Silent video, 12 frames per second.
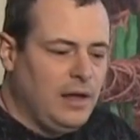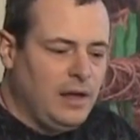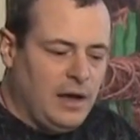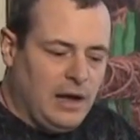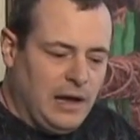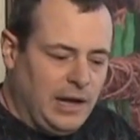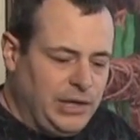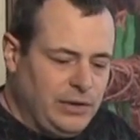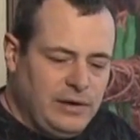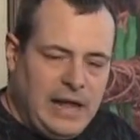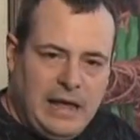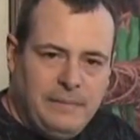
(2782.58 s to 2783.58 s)
Uh, you
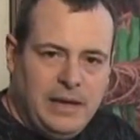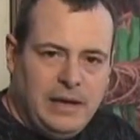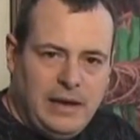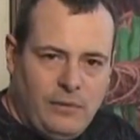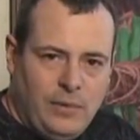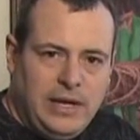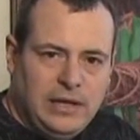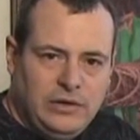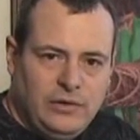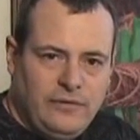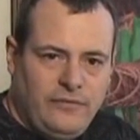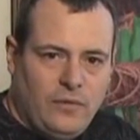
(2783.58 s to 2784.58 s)
name it, and we could
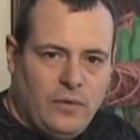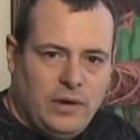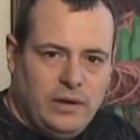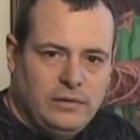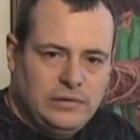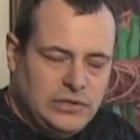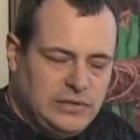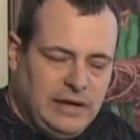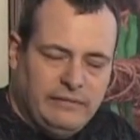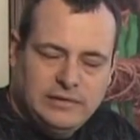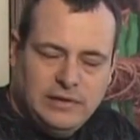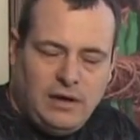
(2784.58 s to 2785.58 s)
do it for you. Just give
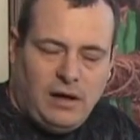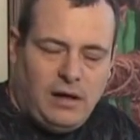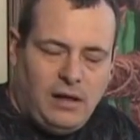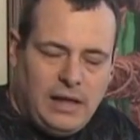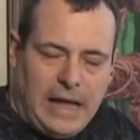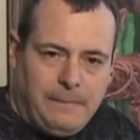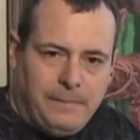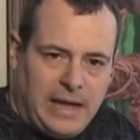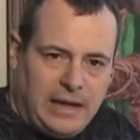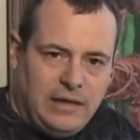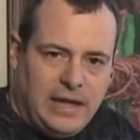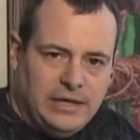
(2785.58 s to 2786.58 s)
us a call at
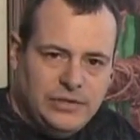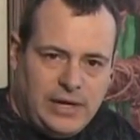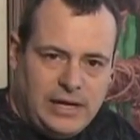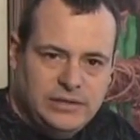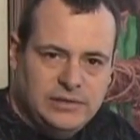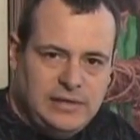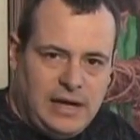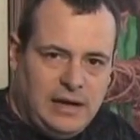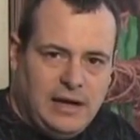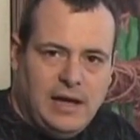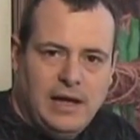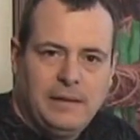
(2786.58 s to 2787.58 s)

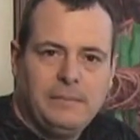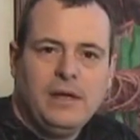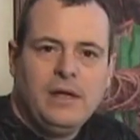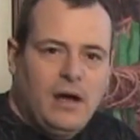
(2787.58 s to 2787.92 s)
blacklightattractions.com.